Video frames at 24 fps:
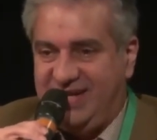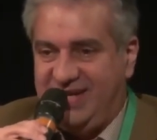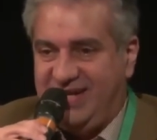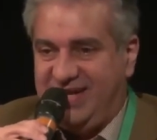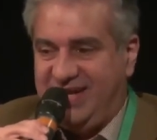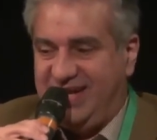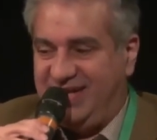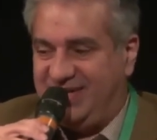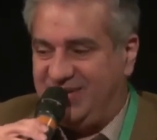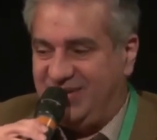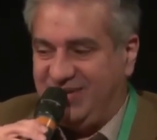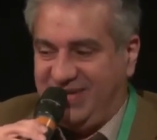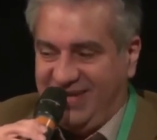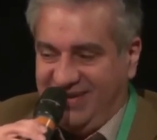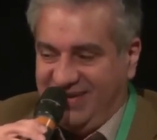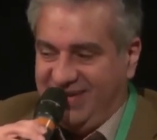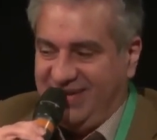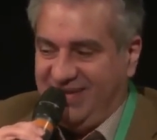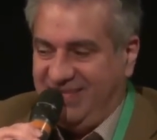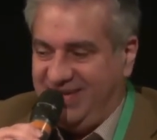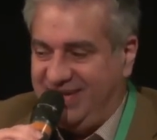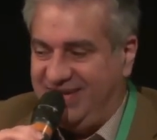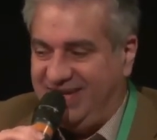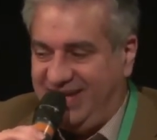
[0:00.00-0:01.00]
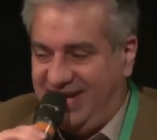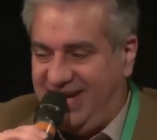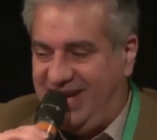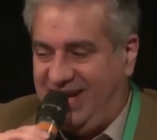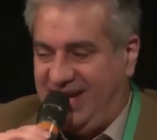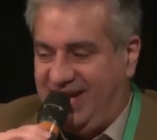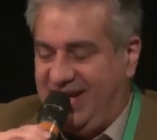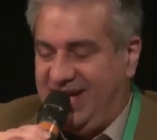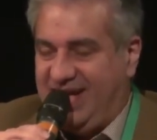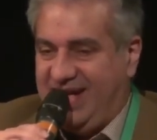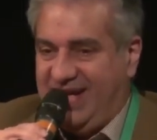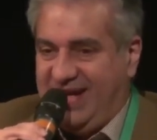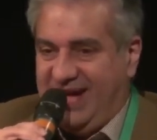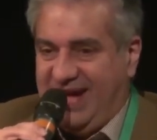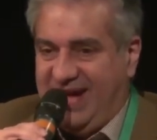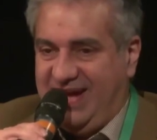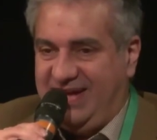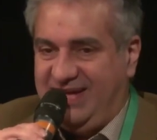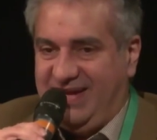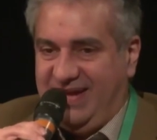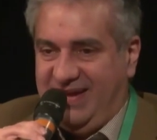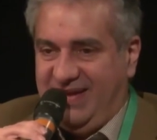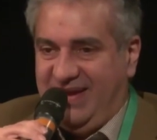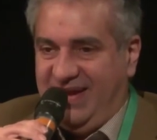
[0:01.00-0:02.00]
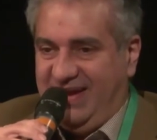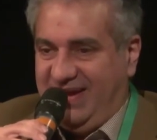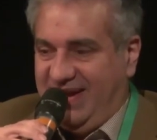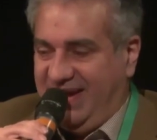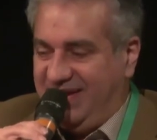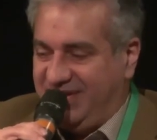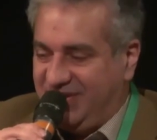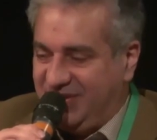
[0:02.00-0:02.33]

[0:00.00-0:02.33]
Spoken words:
And so so